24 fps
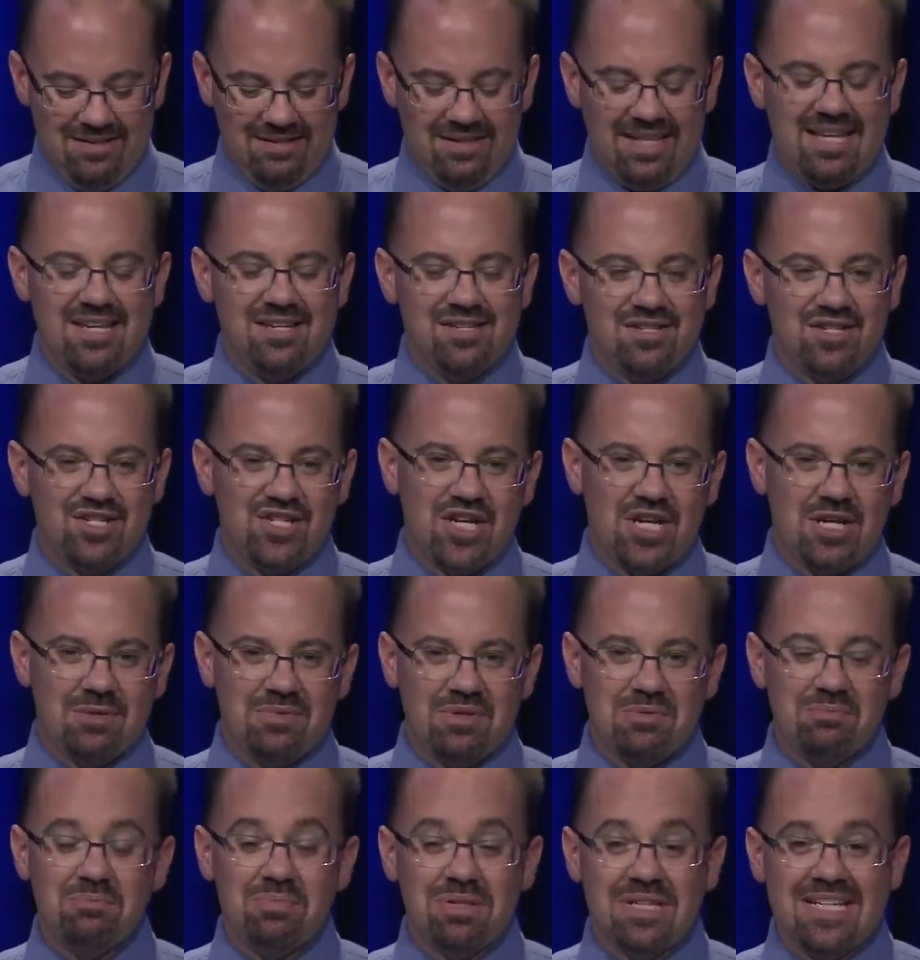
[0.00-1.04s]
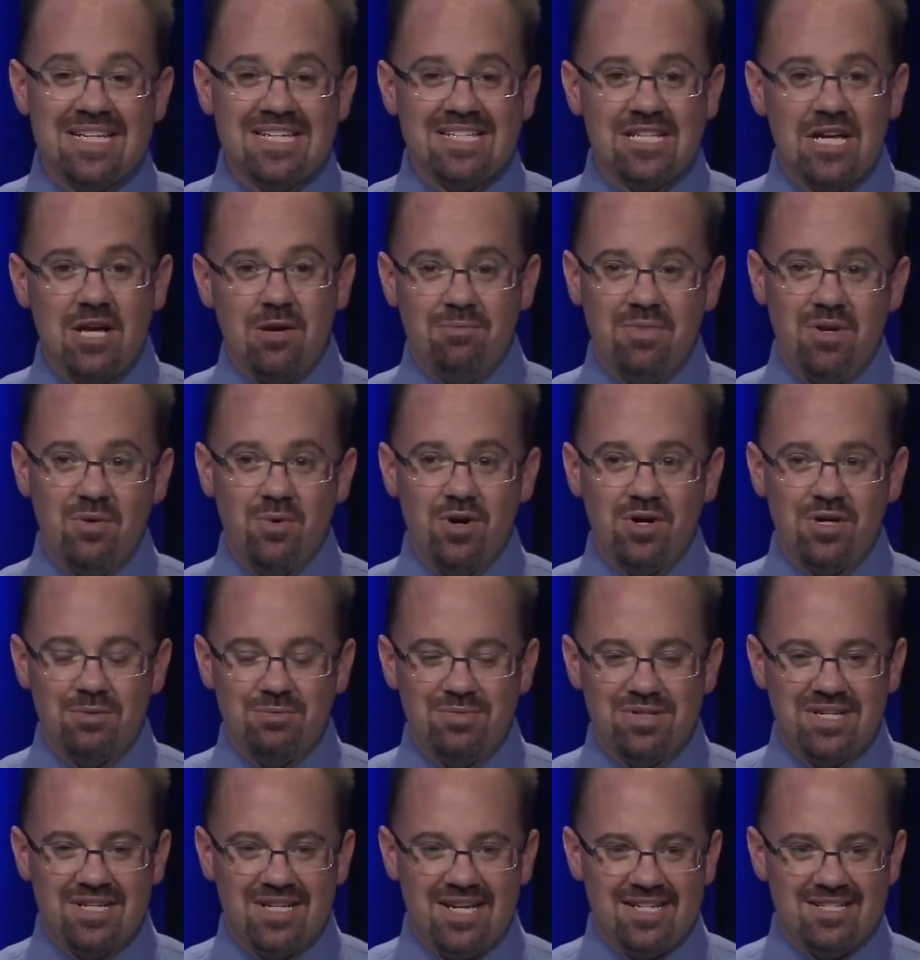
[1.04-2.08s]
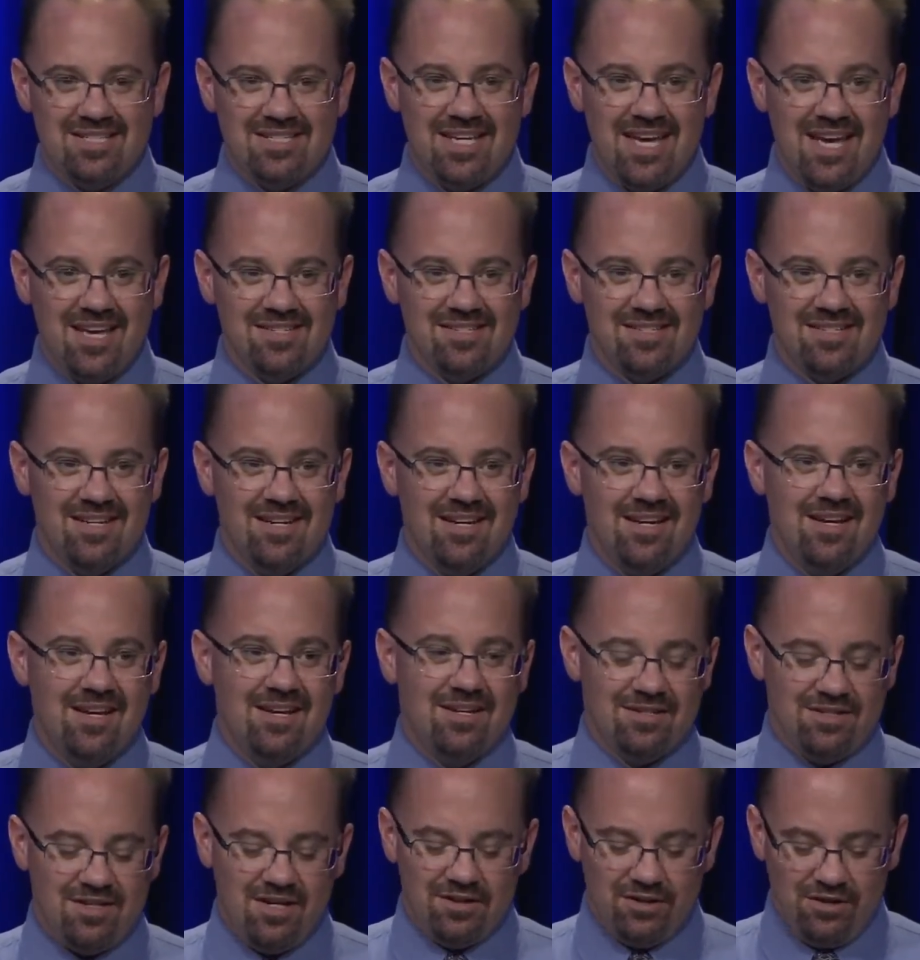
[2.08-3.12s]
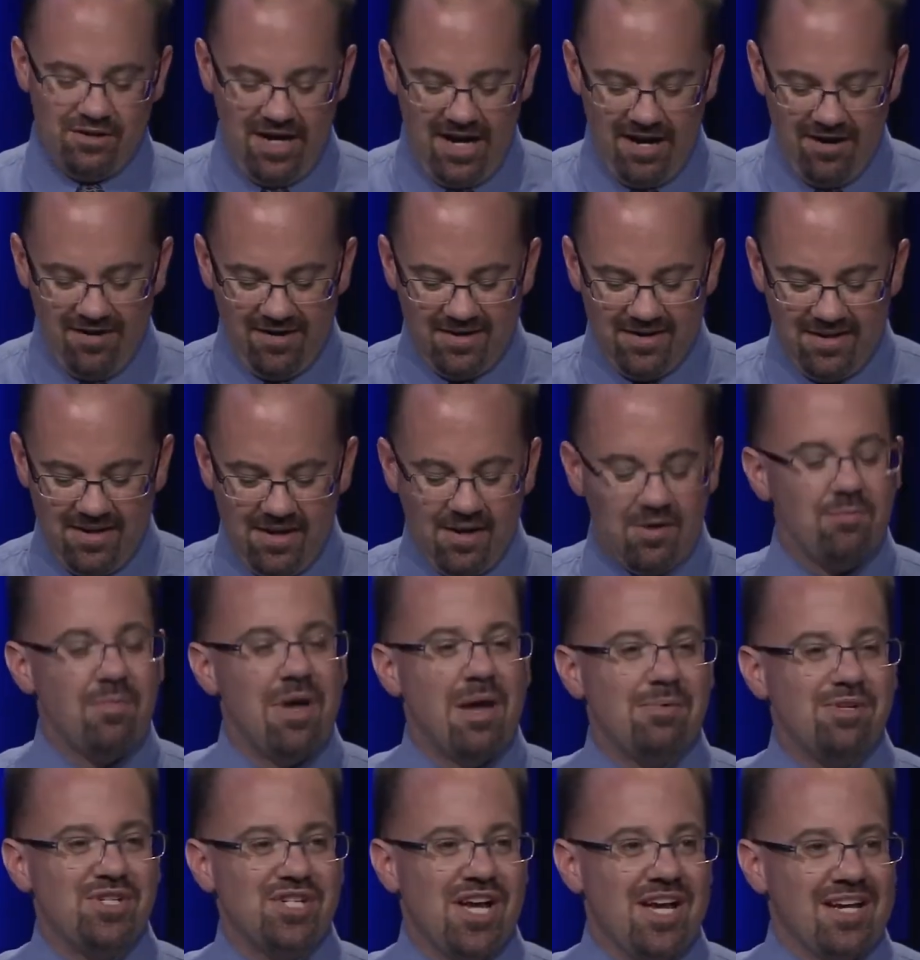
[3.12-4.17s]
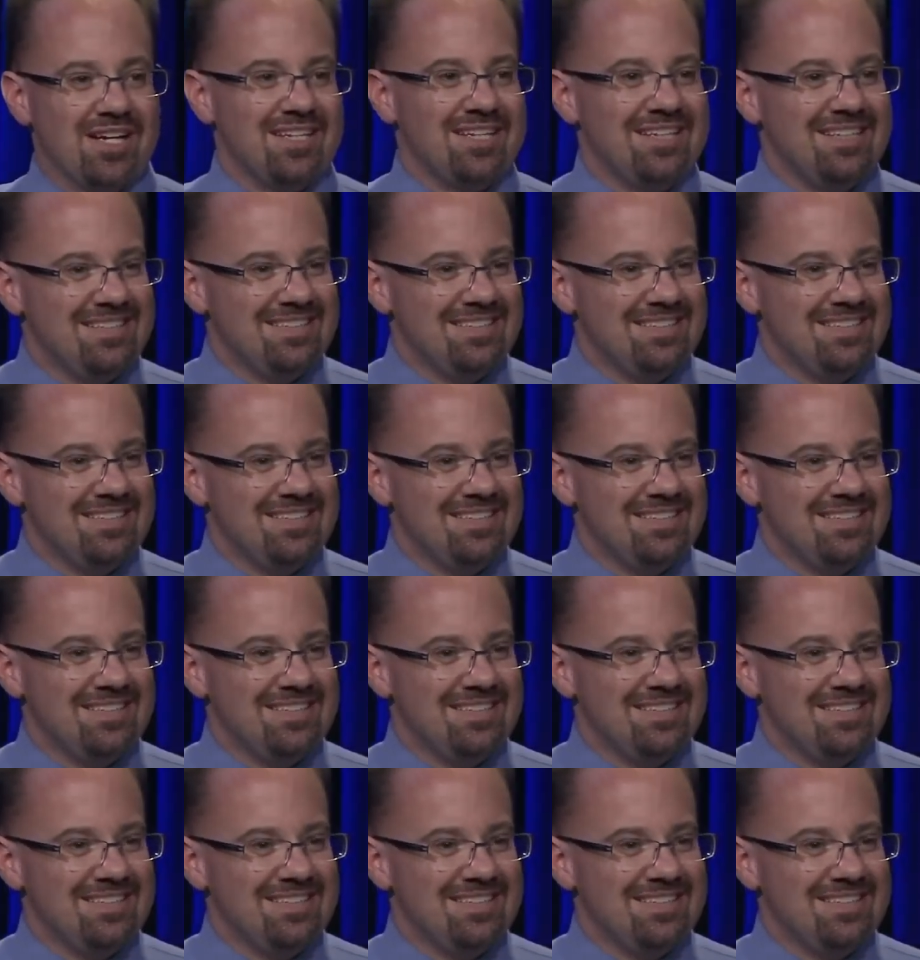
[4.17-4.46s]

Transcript: Ladies and gentlemen, please help me welcome tonight's guest, Dr. Eric Mamajek.